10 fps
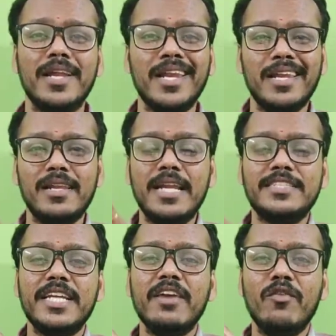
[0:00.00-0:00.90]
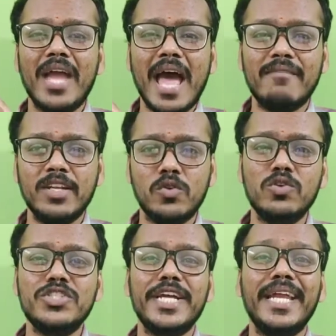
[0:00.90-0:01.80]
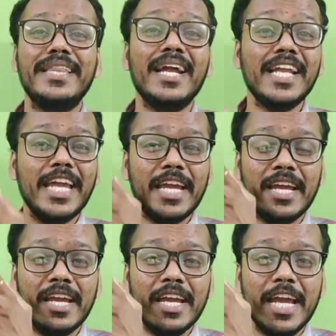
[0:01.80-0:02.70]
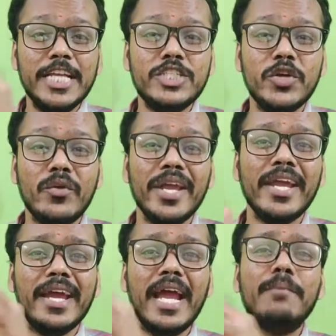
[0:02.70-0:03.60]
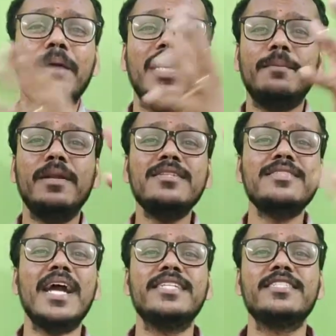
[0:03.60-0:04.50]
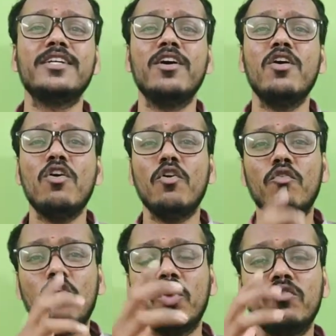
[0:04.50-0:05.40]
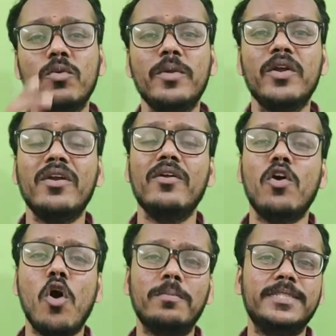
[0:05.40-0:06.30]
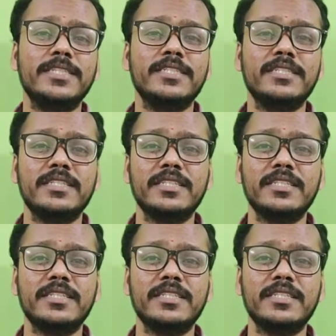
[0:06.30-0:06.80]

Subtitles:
Let's take, we have a code stating that injury at multiple sites. What would be your option?